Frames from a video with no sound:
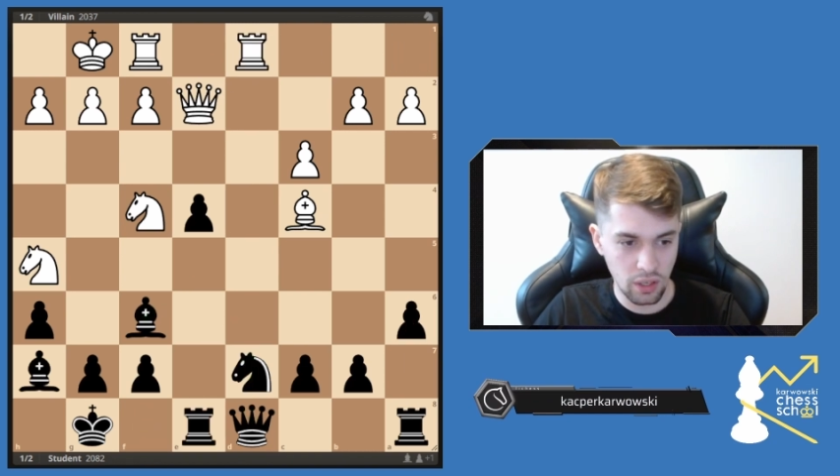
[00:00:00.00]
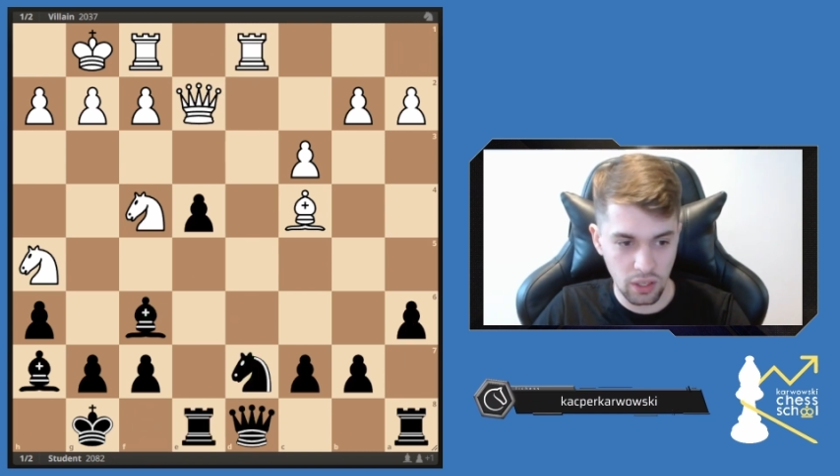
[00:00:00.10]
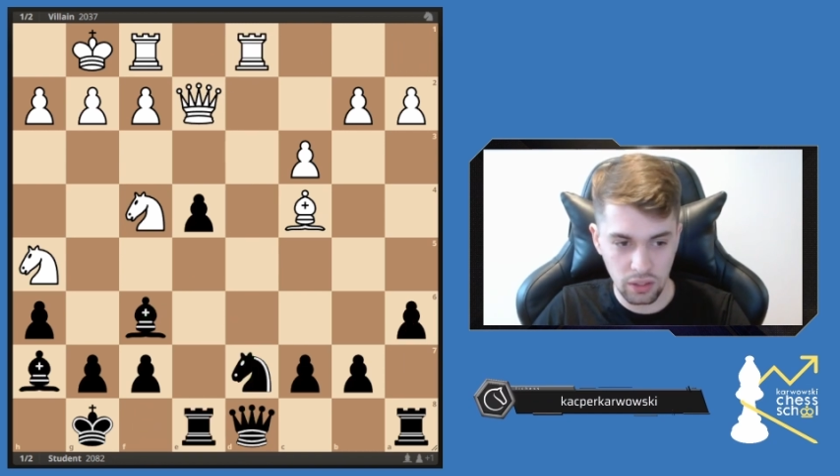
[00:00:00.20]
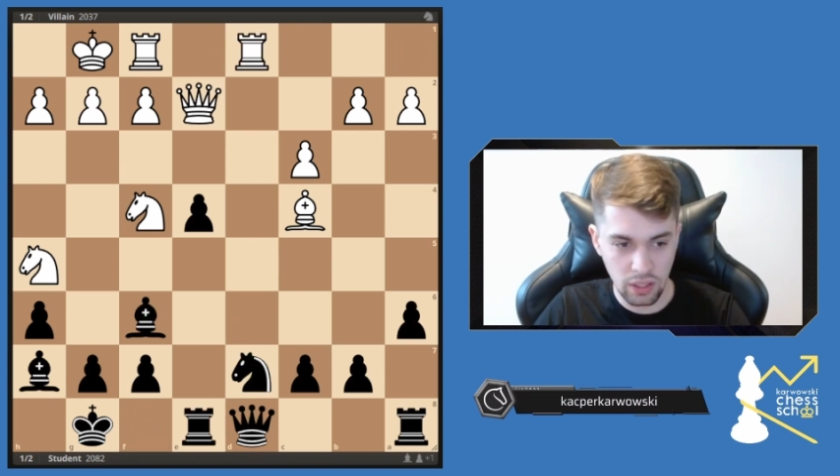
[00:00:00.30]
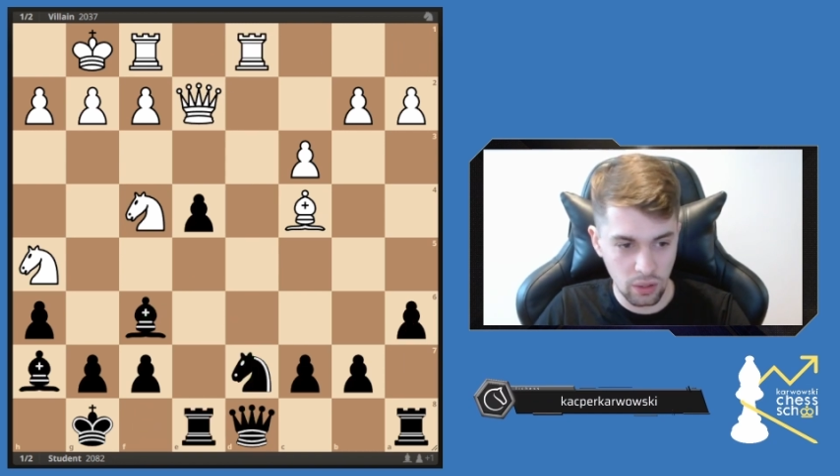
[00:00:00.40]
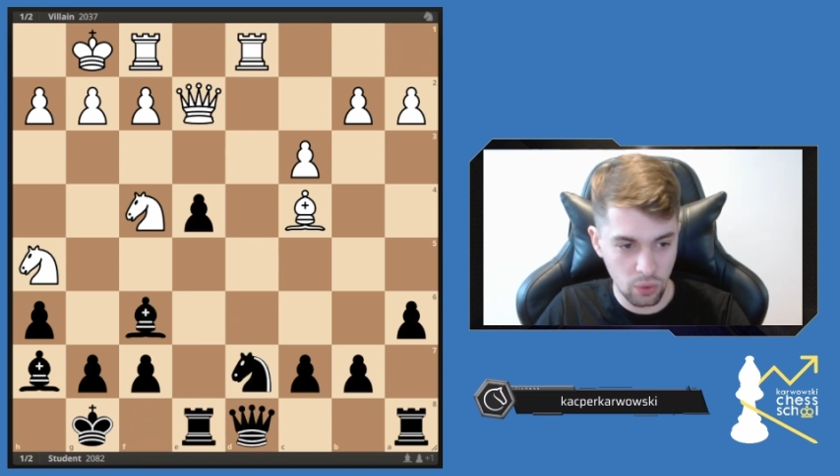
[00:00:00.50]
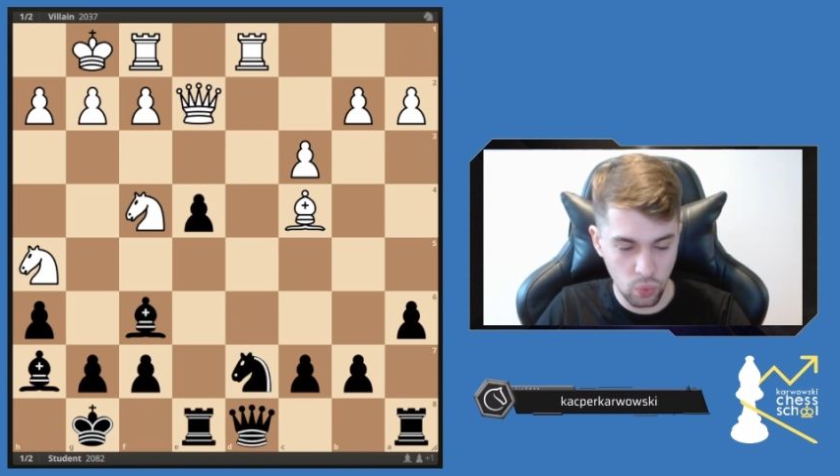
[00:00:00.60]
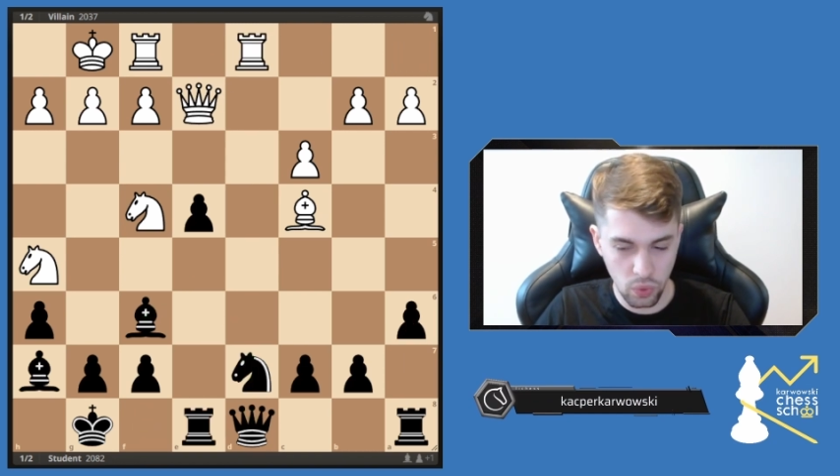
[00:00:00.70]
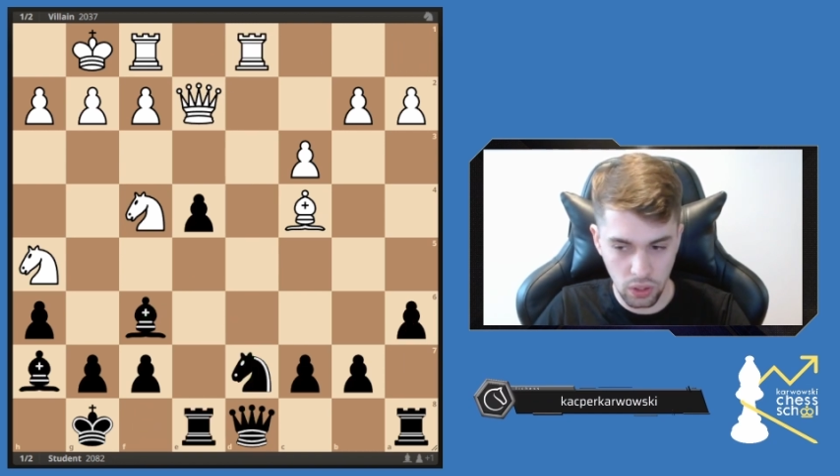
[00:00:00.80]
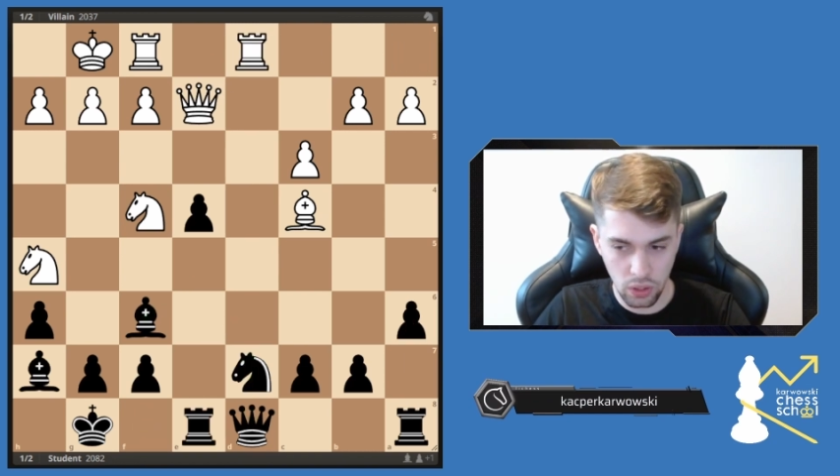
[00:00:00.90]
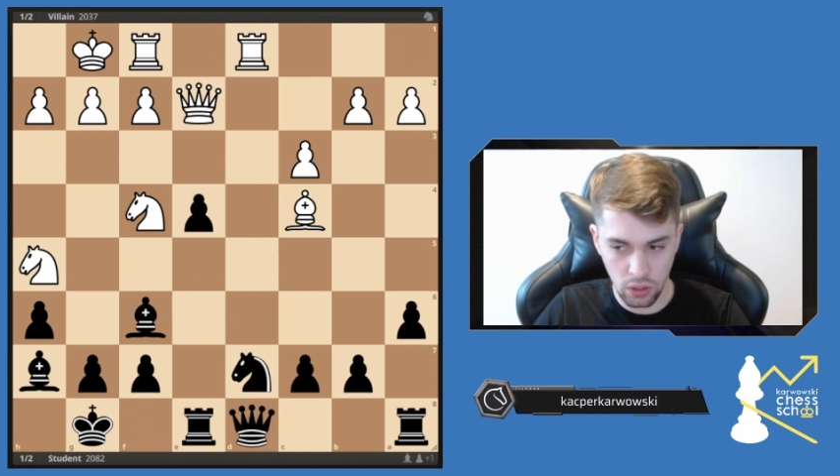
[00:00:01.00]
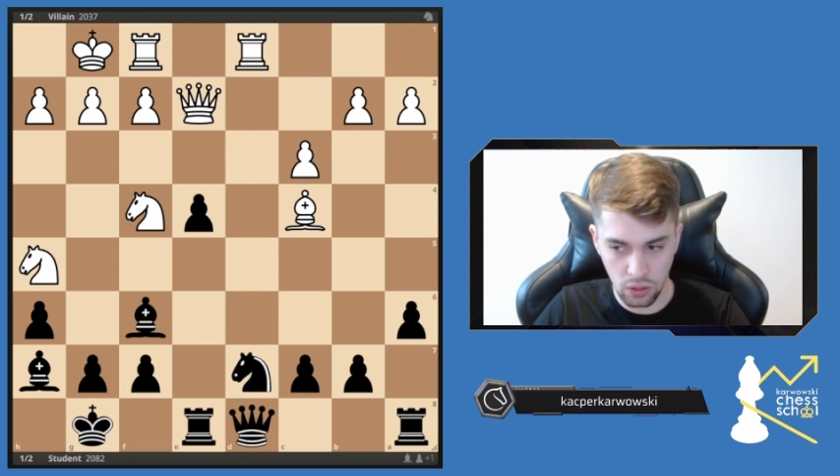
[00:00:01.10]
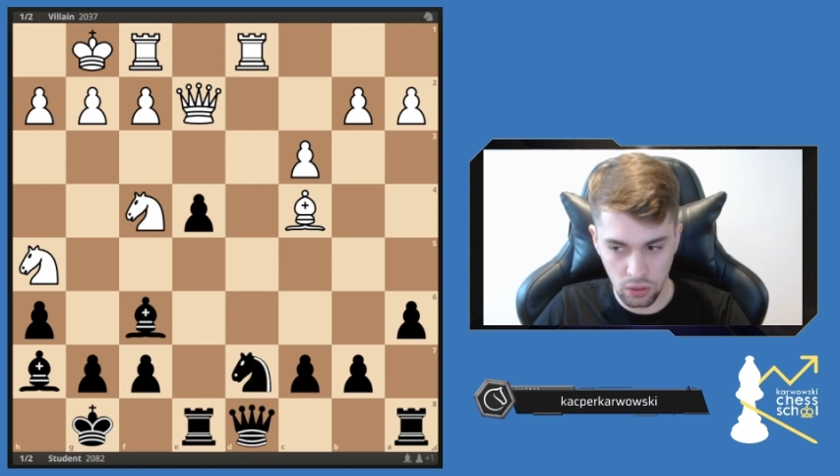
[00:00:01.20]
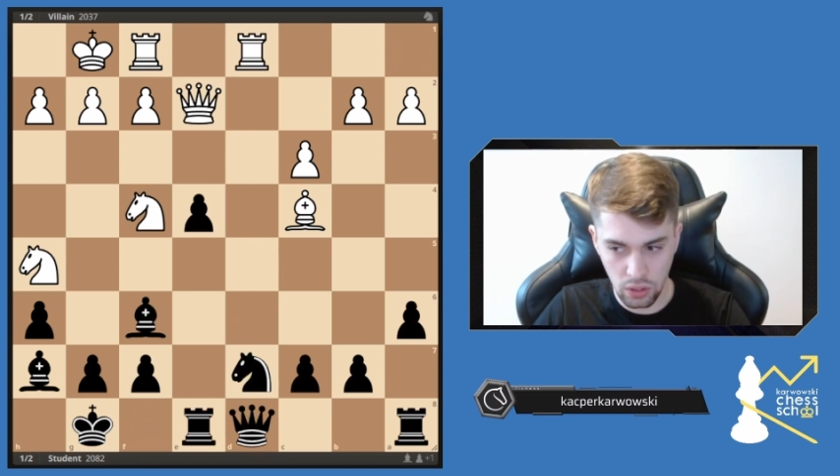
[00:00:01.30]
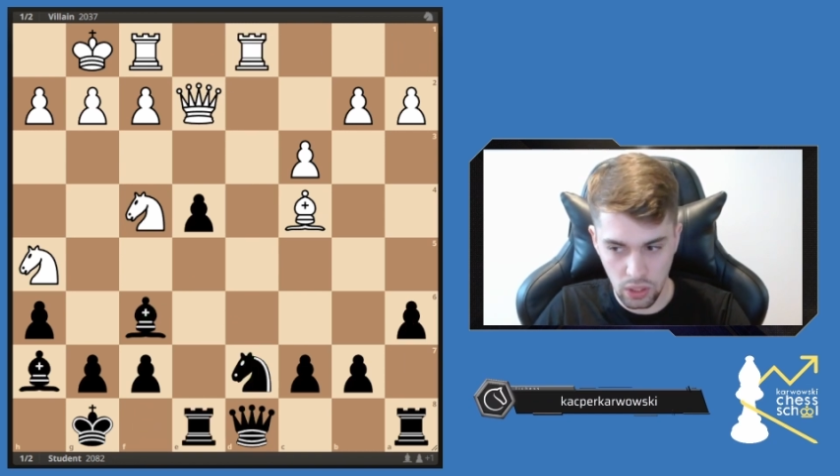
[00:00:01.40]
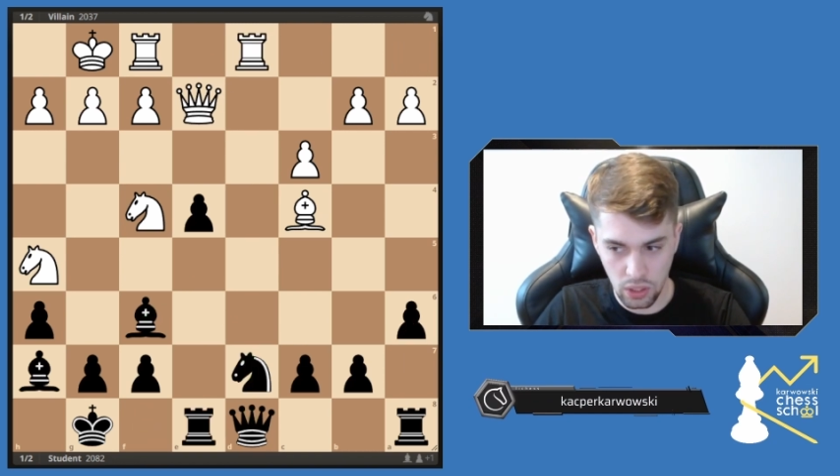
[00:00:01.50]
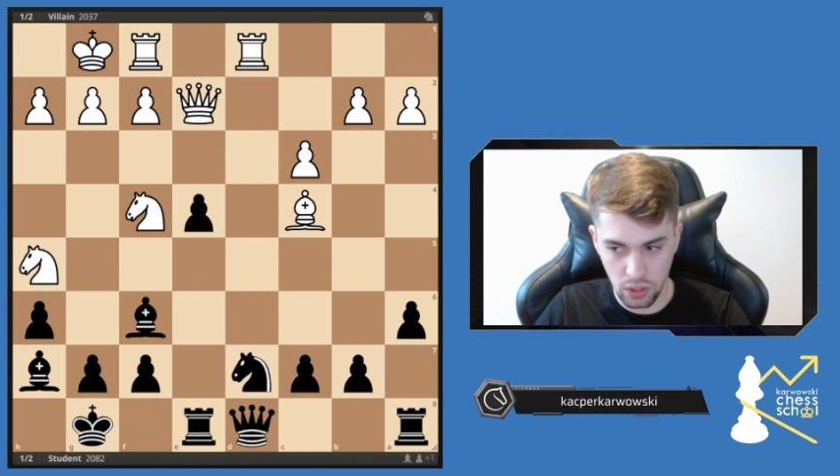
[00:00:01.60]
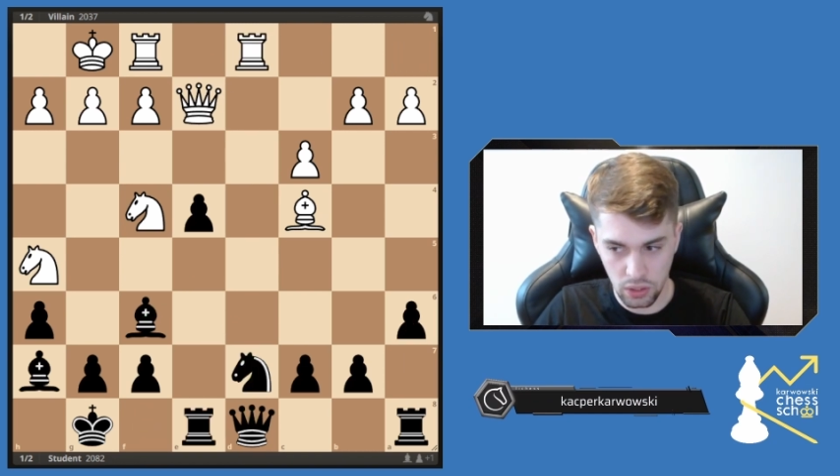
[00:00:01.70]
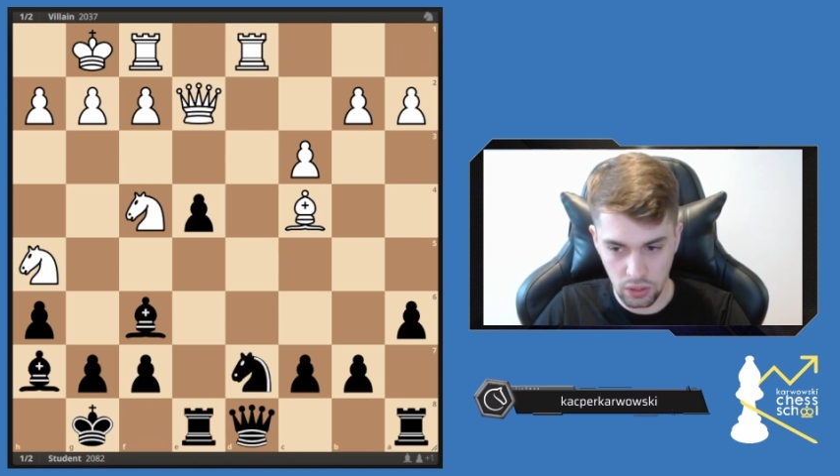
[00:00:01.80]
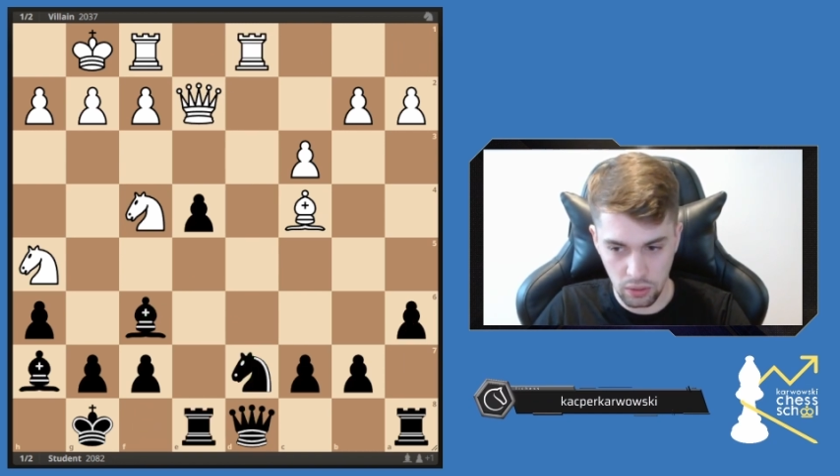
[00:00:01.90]
and now we are
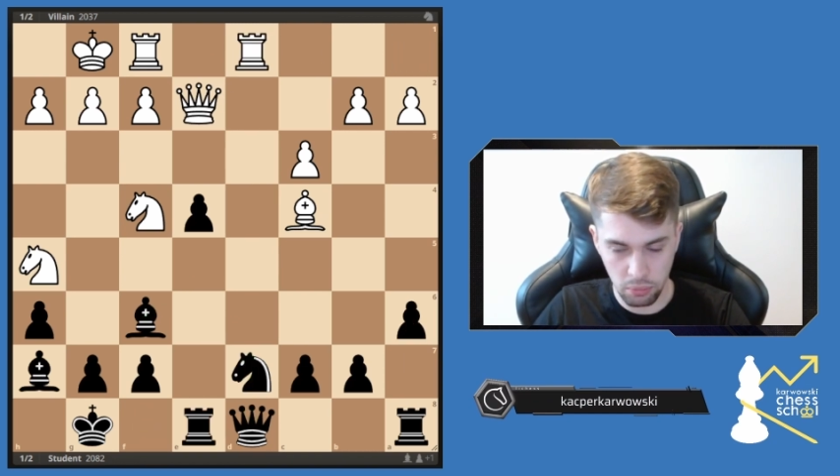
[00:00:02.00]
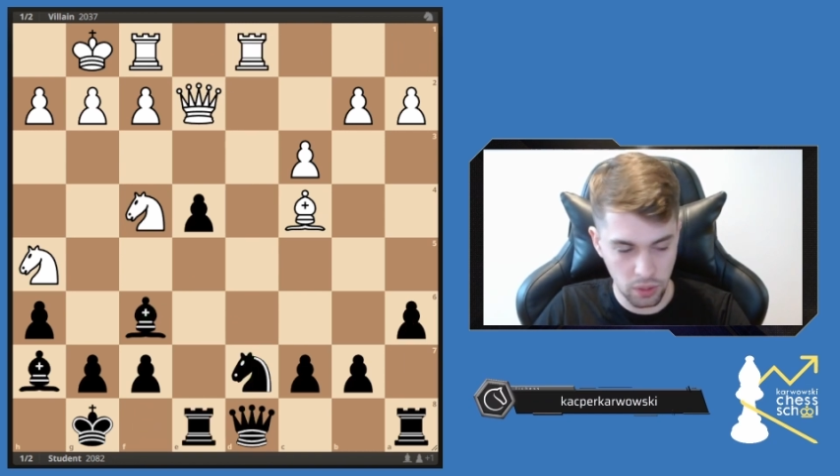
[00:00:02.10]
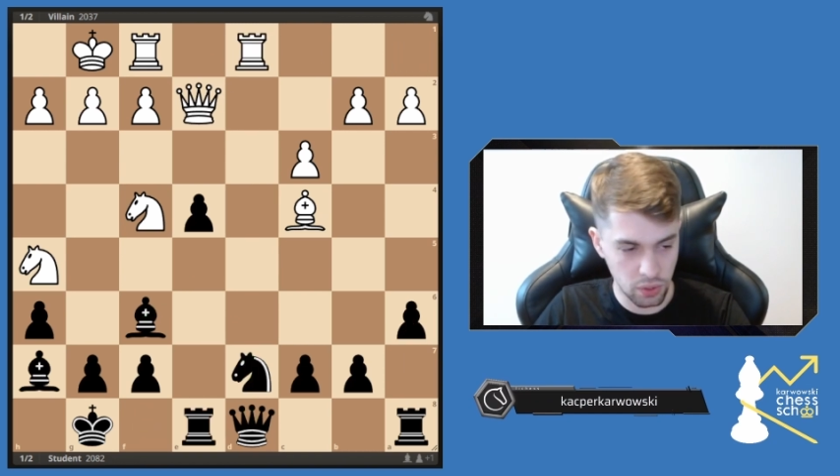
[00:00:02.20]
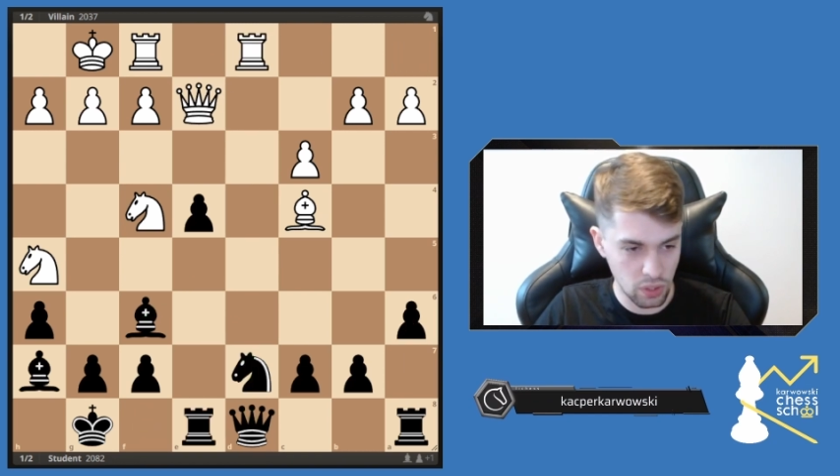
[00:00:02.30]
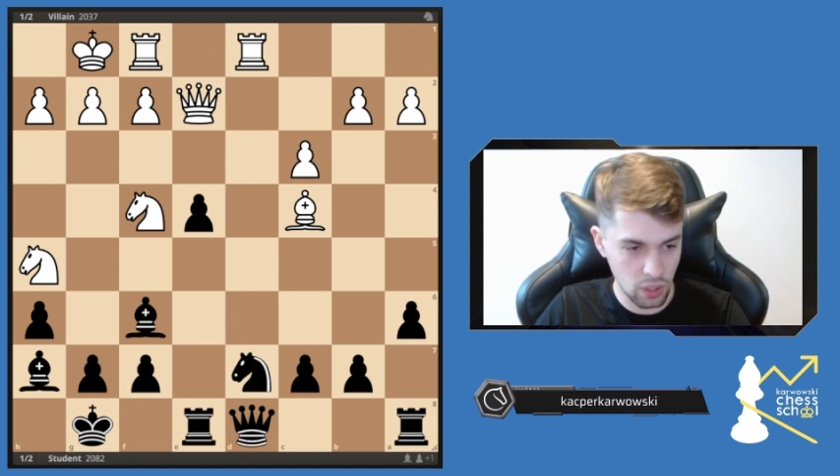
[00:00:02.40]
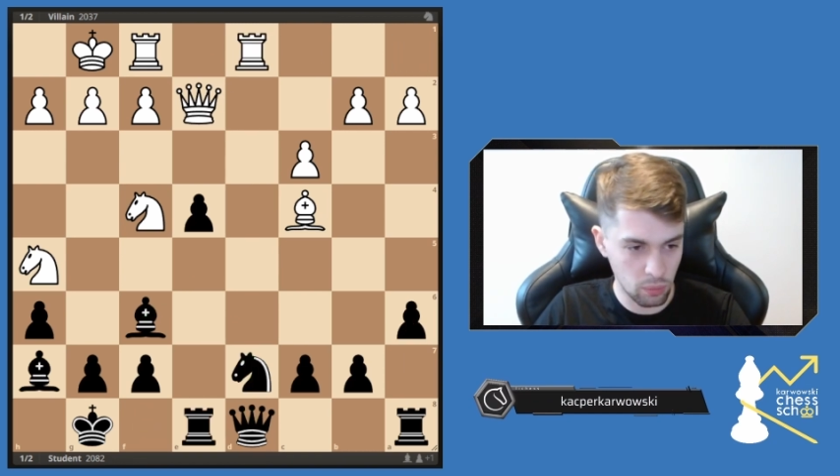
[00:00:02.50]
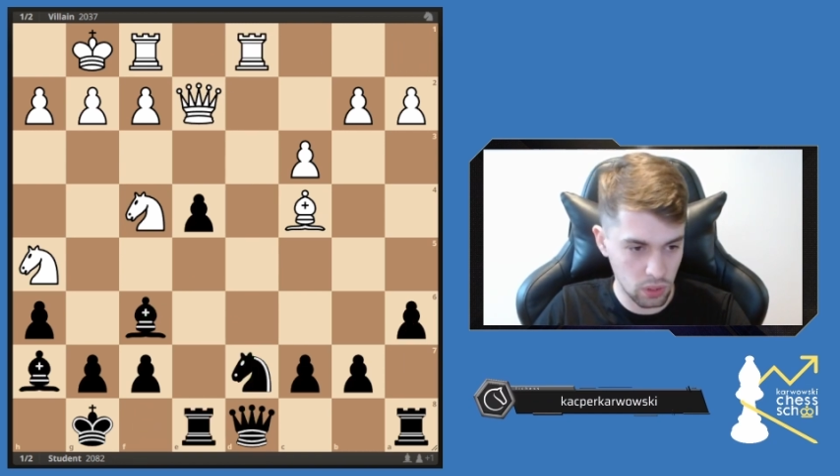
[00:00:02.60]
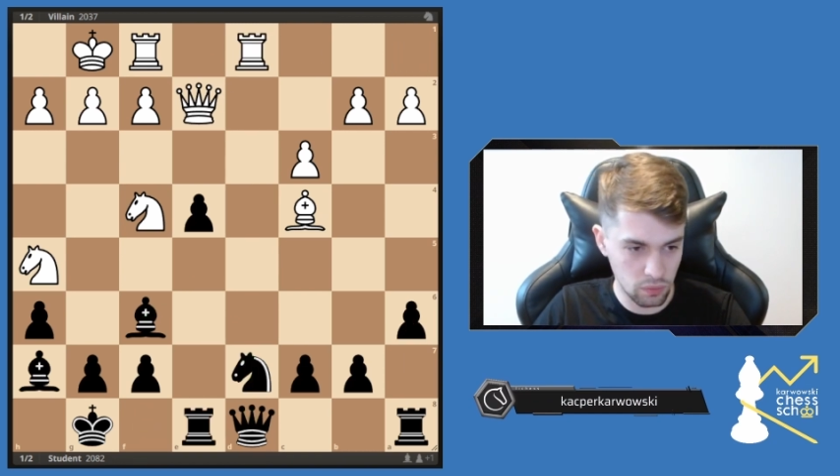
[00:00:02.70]
in a big trouble,